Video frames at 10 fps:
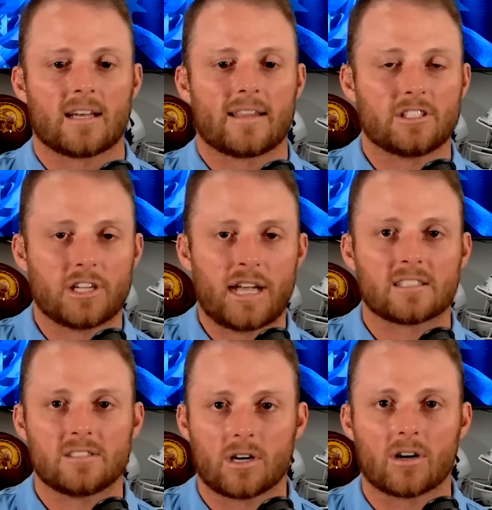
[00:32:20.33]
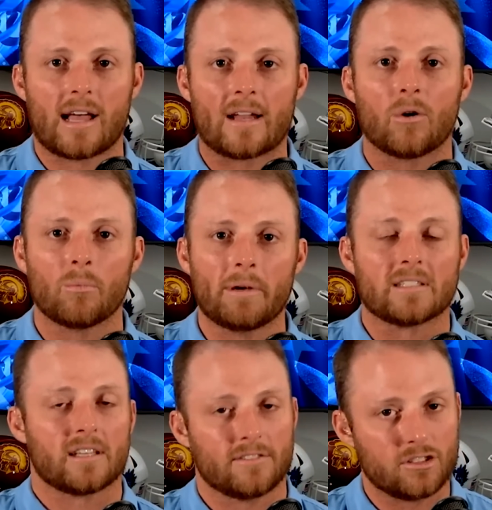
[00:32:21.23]
I think Jackson Dart at Ole
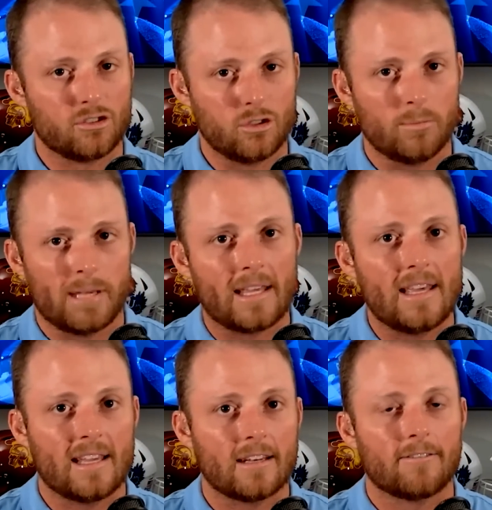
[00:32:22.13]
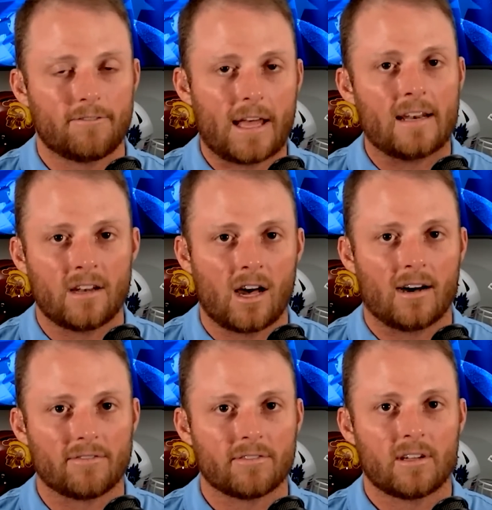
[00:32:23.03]
Miss, assuming he can fend
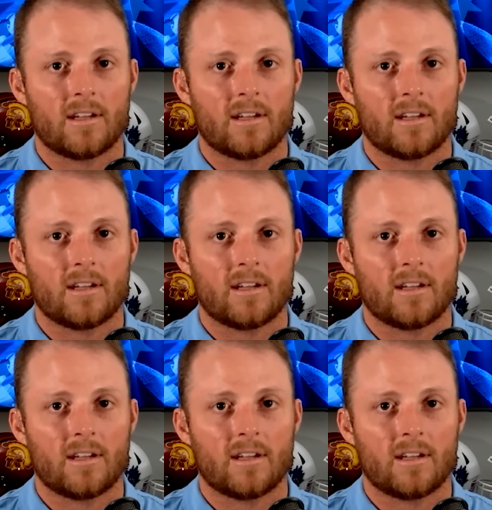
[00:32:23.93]
off